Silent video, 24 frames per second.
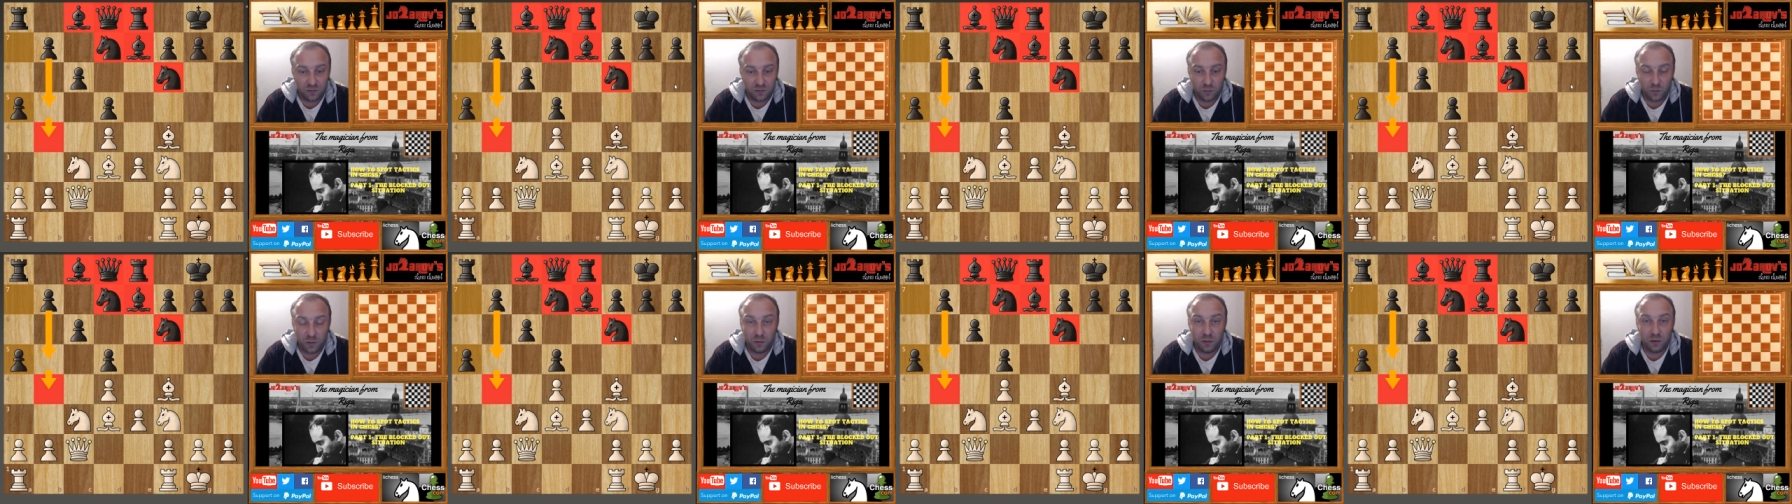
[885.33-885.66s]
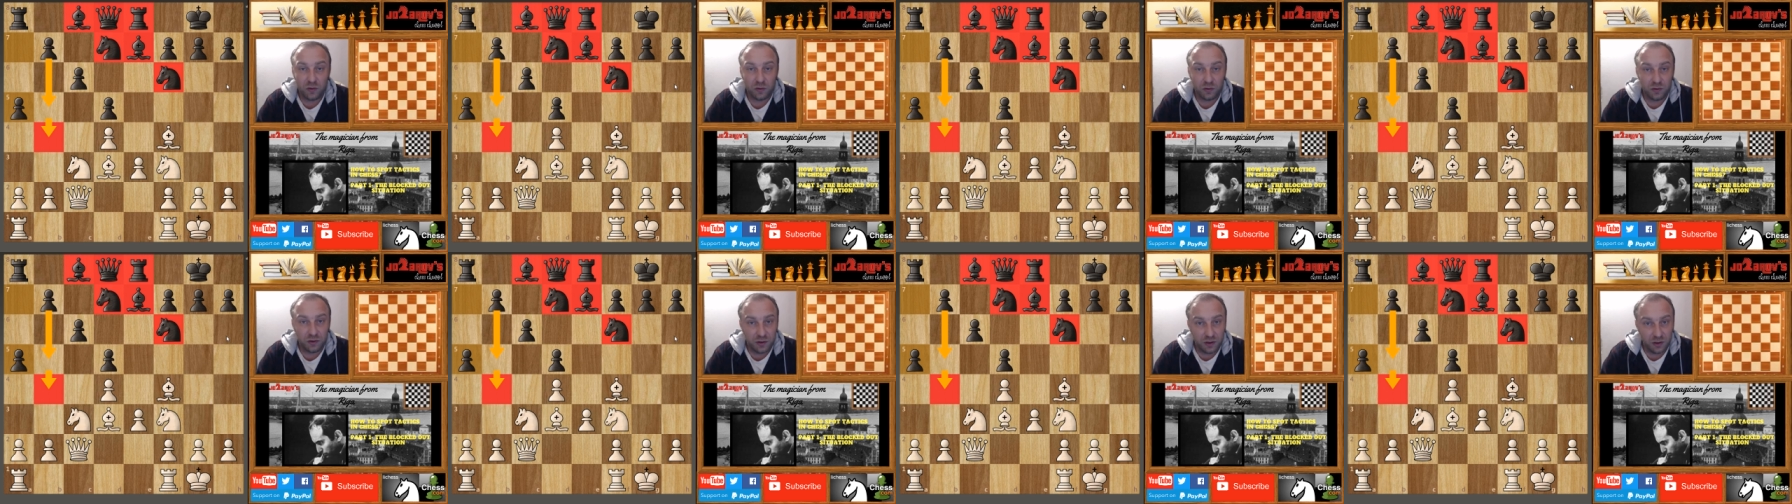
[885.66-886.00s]
we
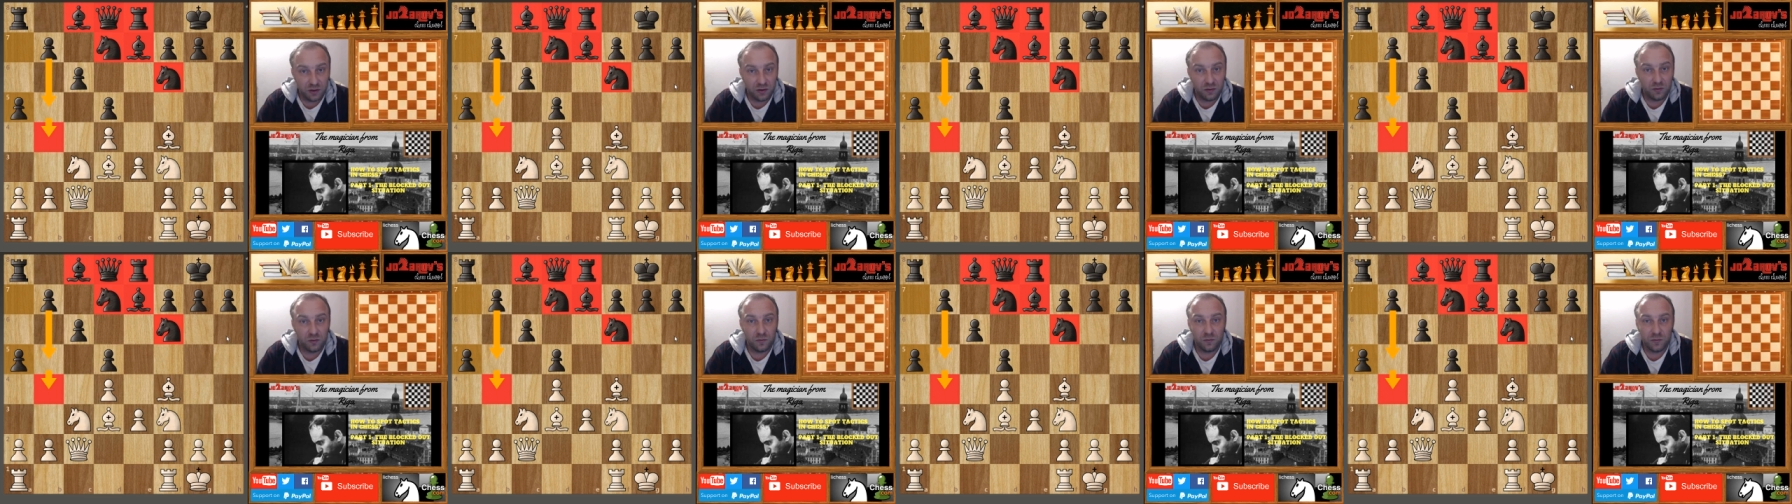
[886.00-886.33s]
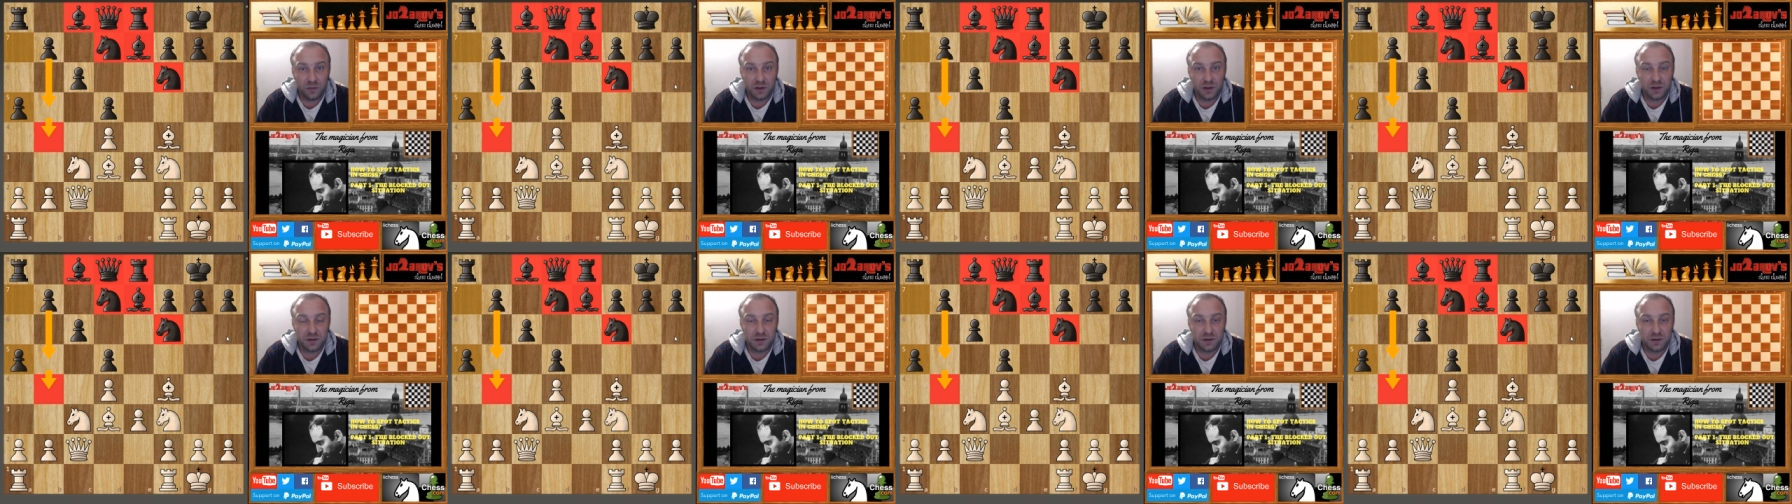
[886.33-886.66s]
will continue
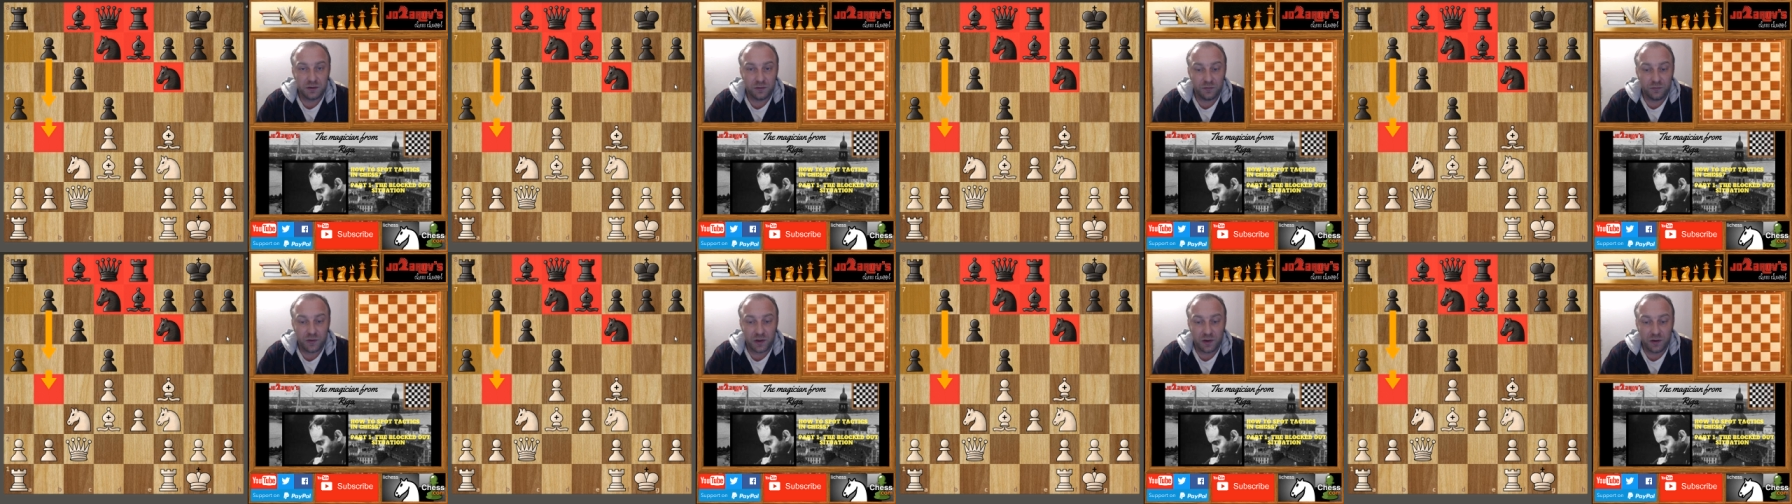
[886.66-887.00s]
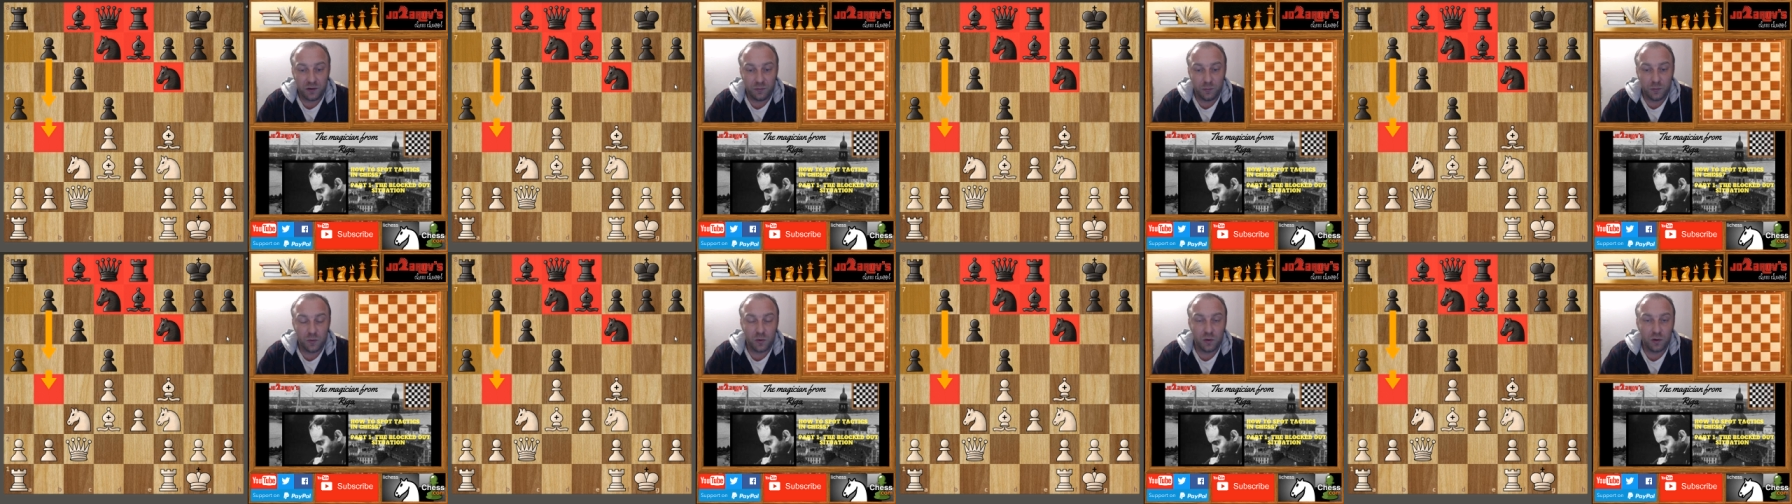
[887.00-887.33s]
this very
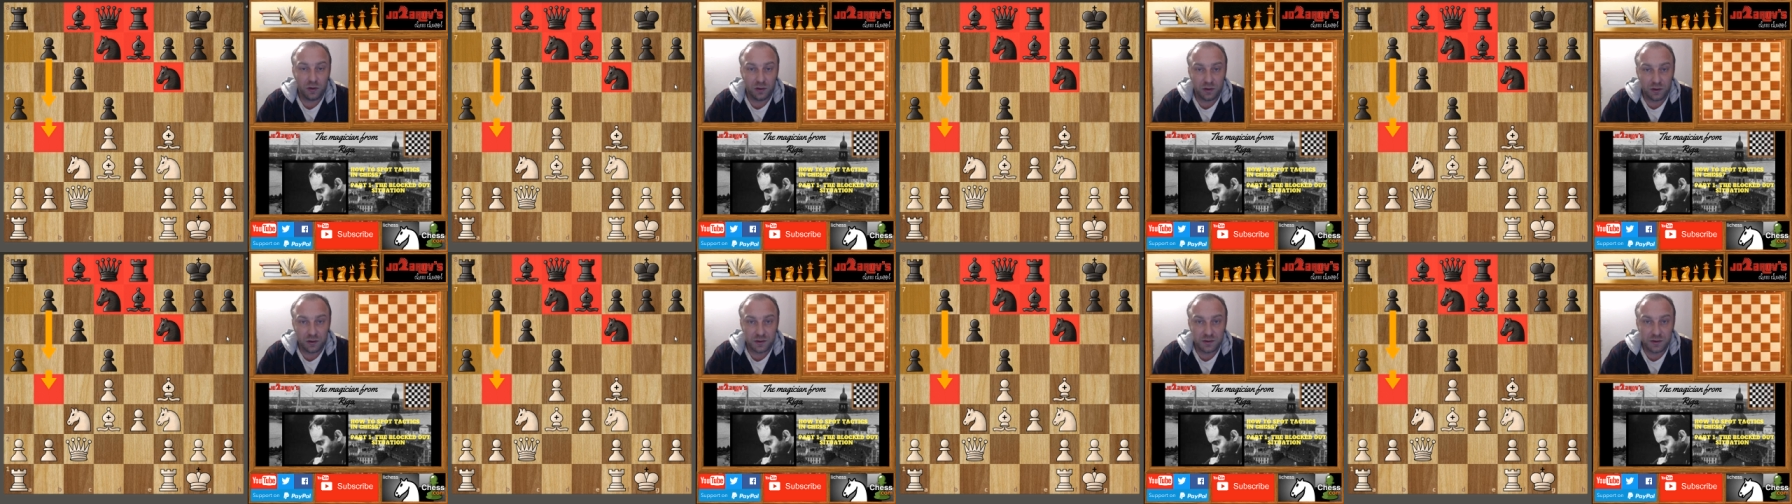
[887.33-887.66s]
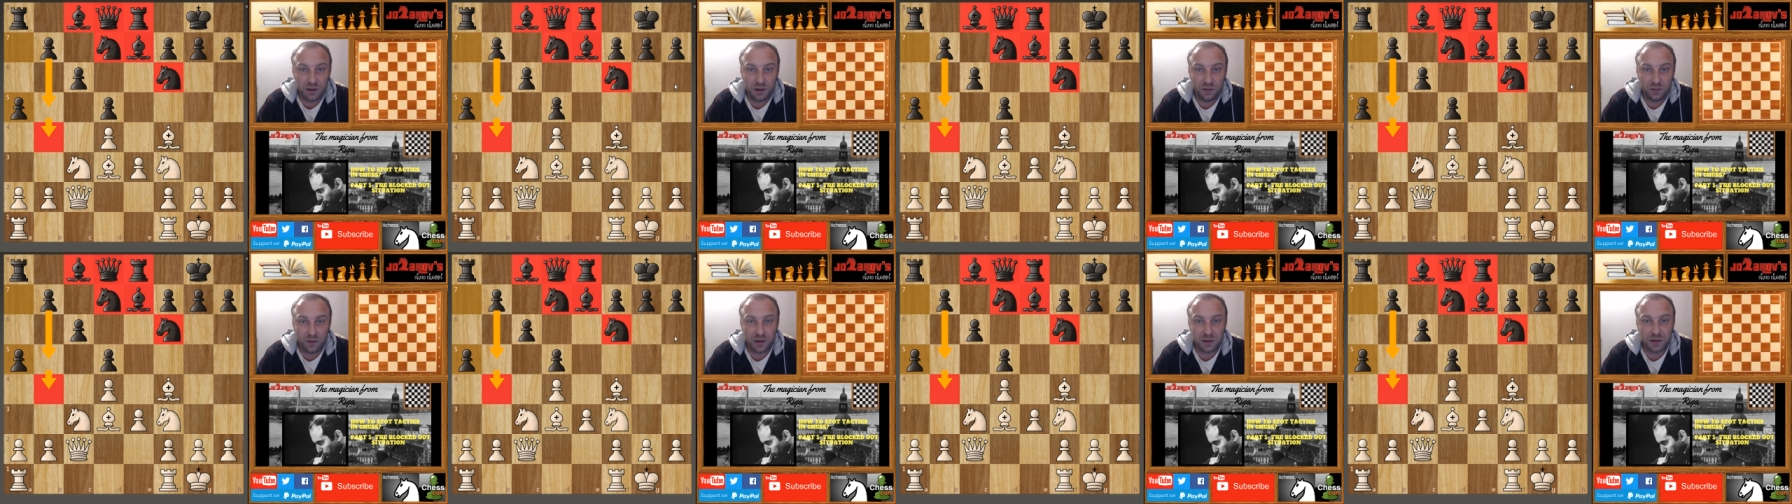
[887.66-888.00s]
important
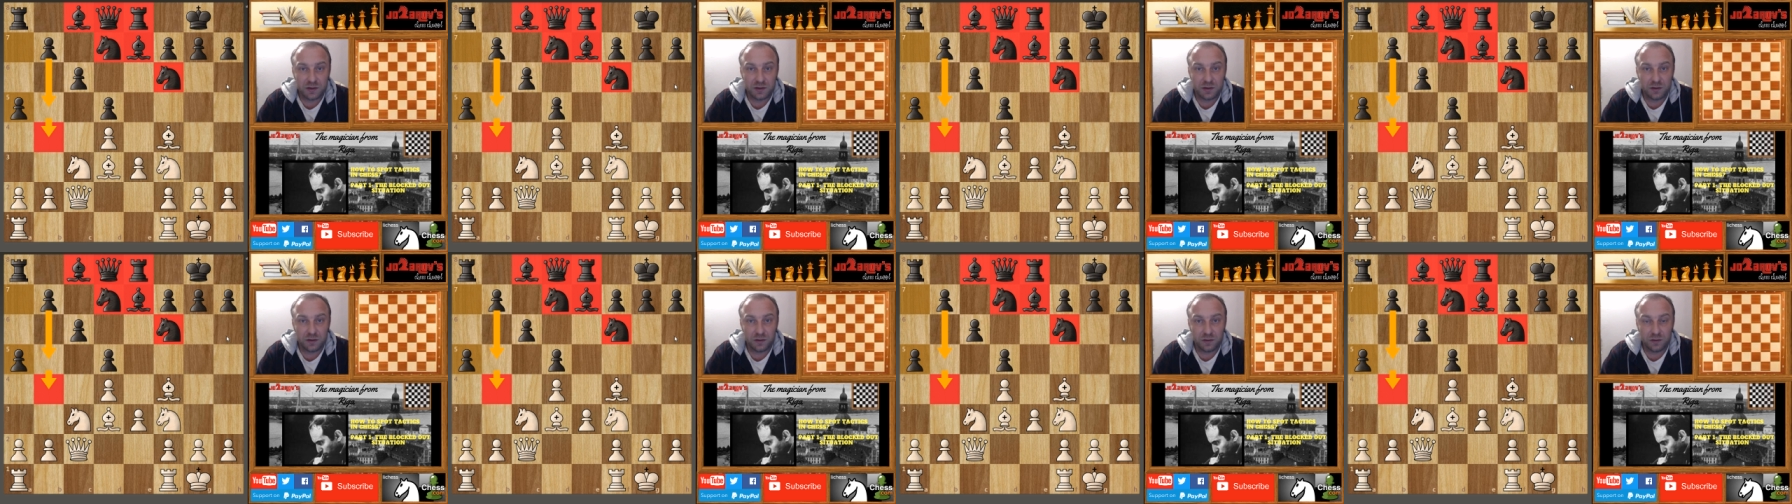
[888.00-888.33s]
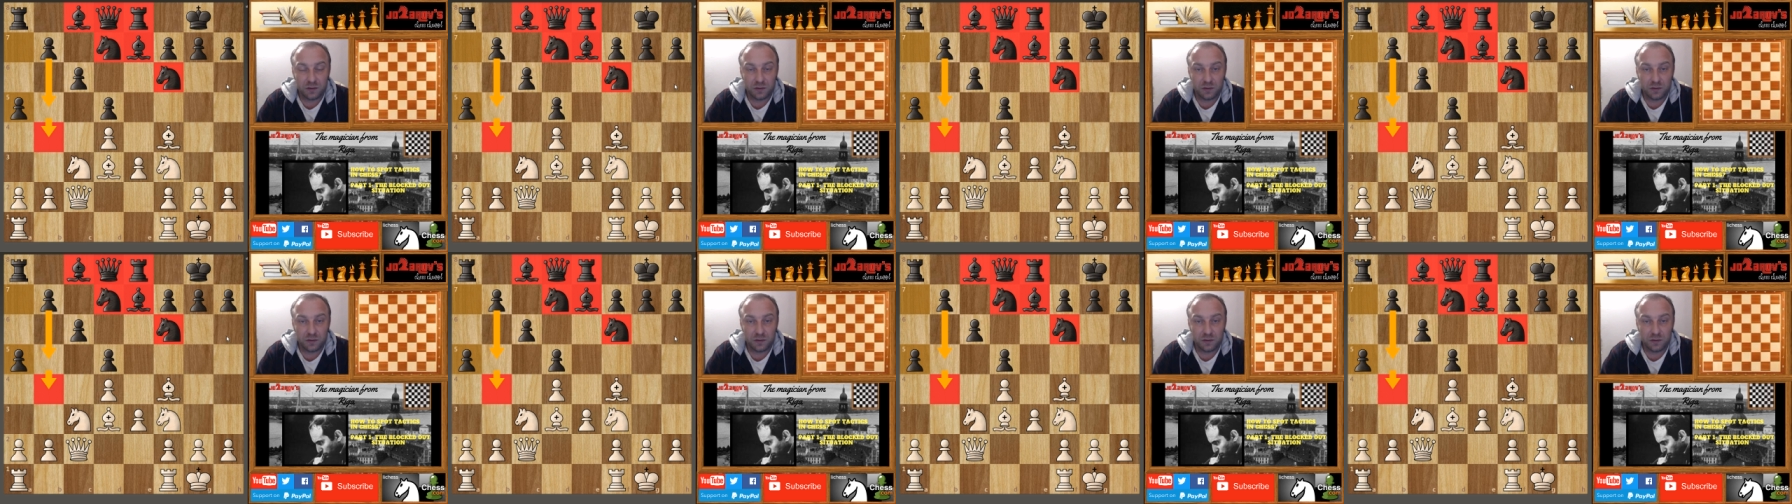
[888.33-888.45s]
series uh,